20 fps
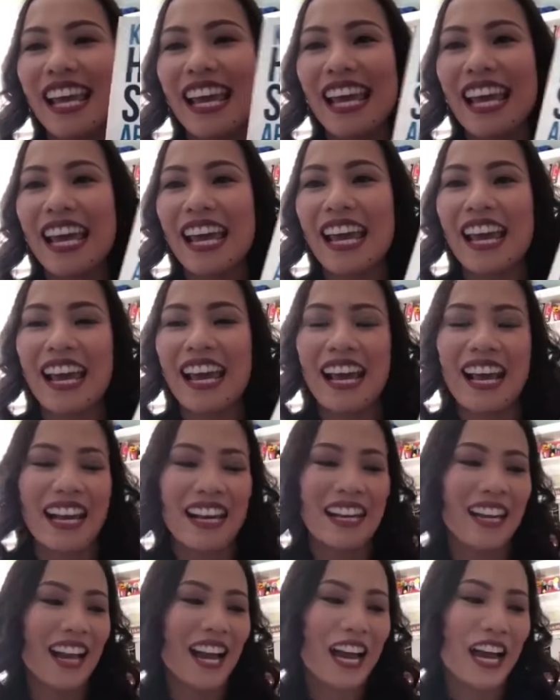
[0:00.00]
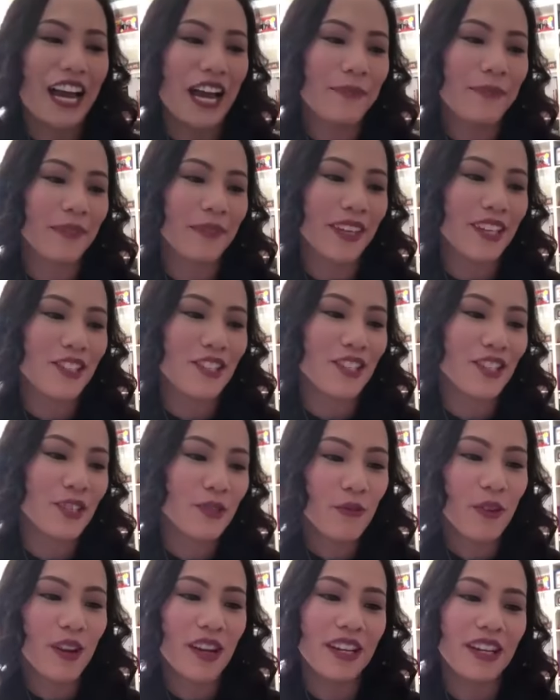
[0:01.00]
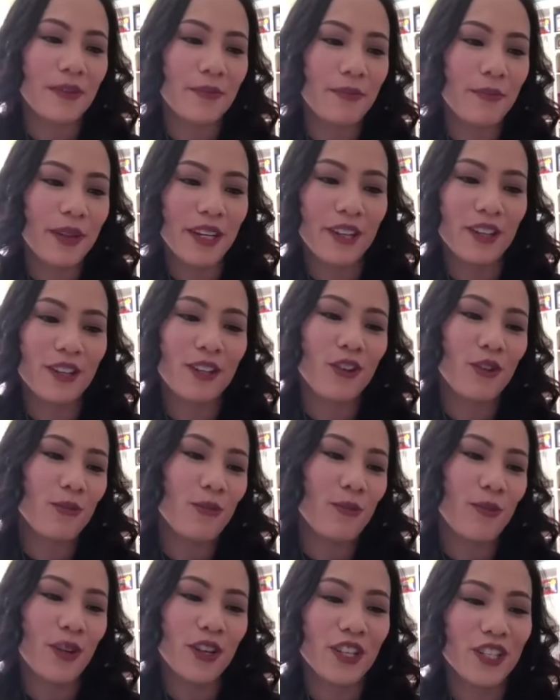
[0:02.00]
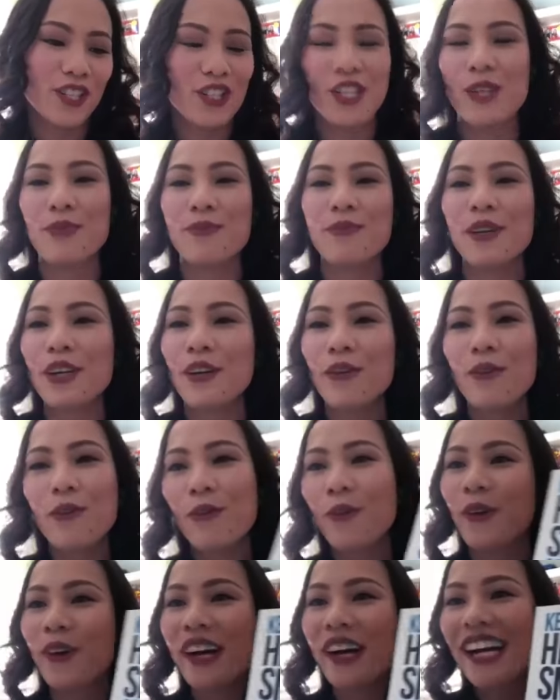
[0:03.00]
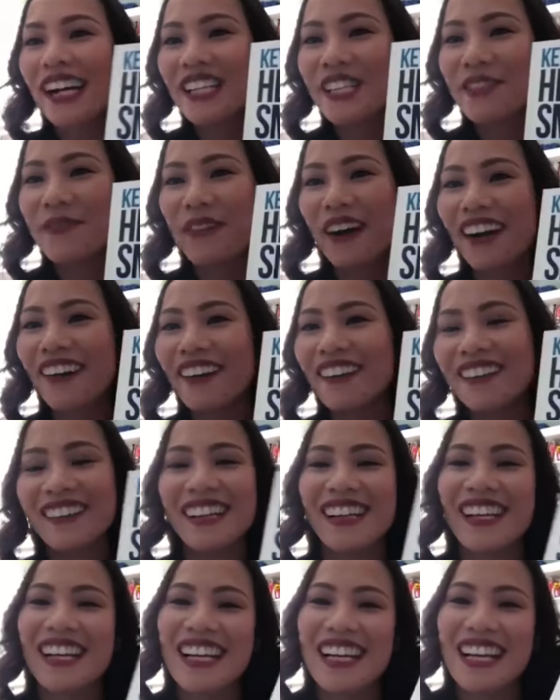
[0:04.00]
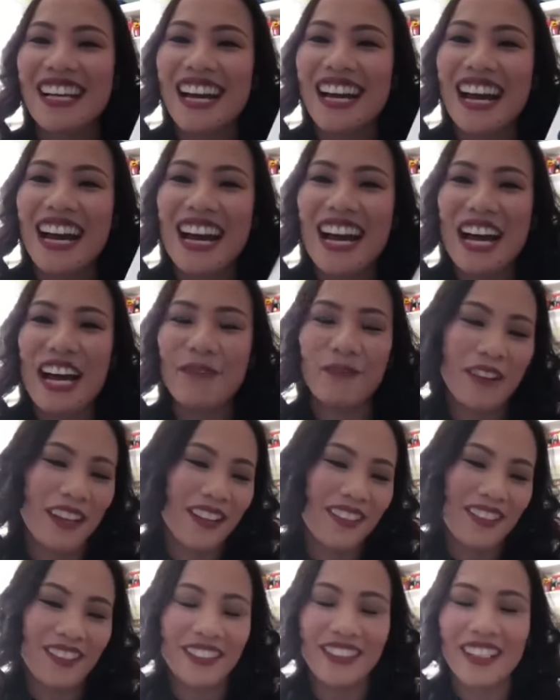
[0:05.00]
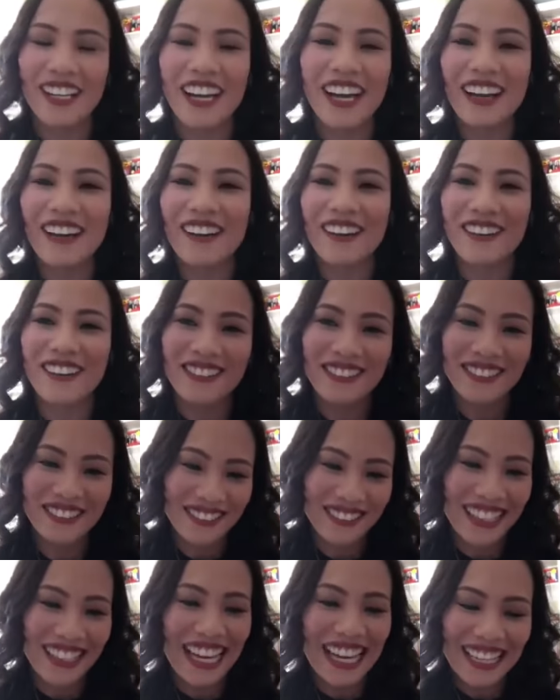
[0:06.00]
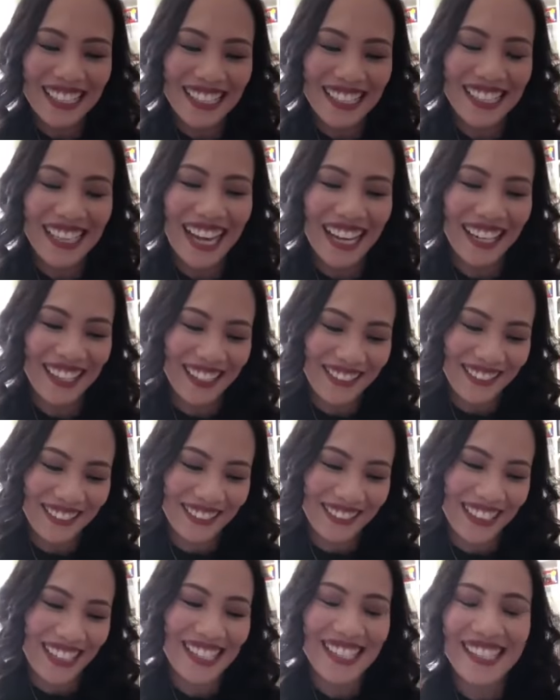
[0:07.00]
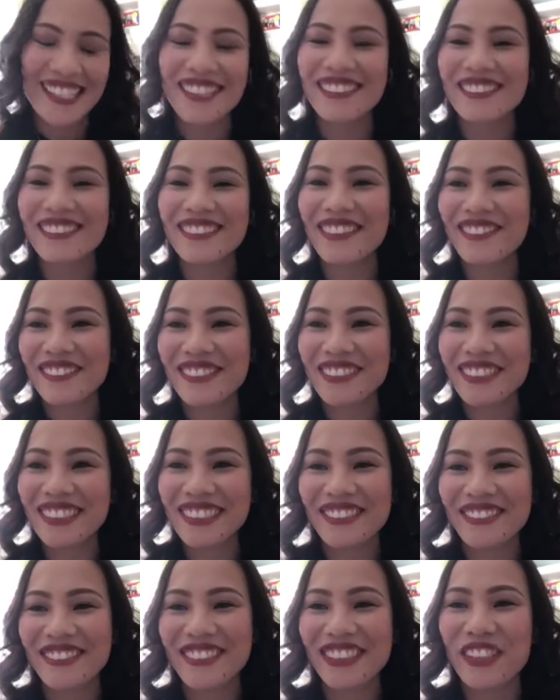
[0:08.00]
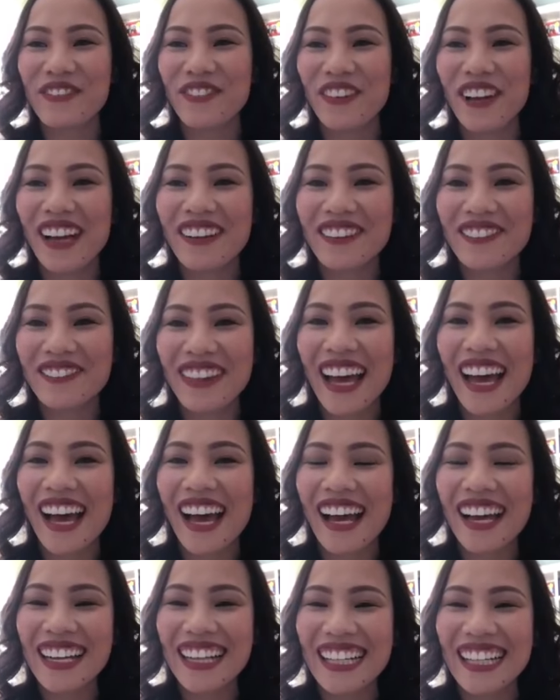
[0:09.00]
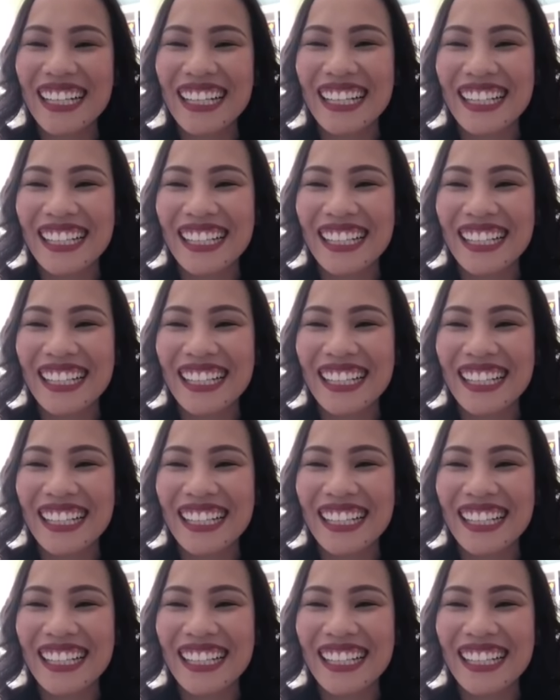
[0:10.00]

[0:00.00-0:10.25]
And um, it just won a Pinnacle Book Achievement Award as well um, under the health, yes, category. So we're really, really proud of that.